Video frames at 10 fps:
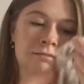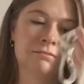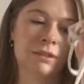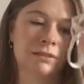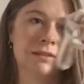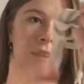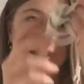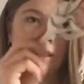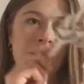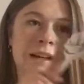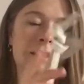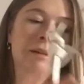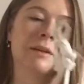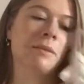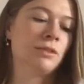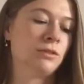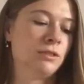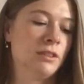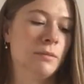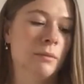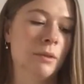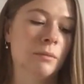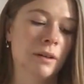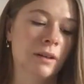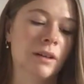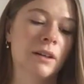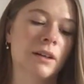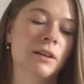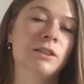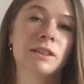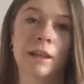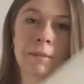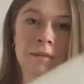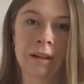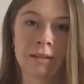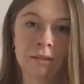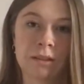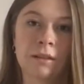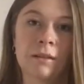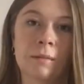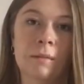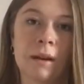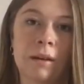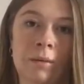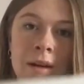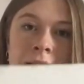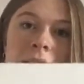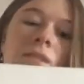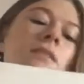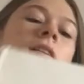well, it's tied to make it a bit shorter at the moment, but I just clip it around my waist